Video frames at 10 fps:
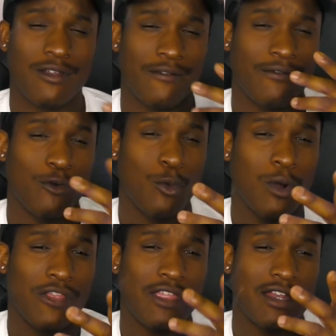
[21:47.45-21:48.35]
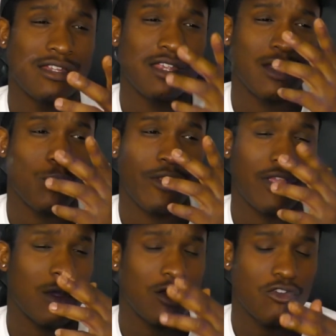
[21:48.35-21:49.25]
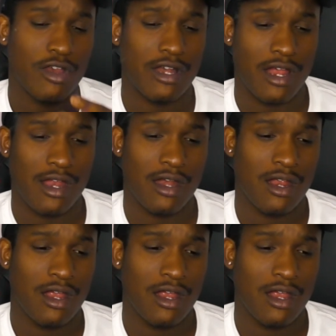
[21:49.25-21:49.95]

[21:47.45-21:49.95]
for what they did and what they are great at.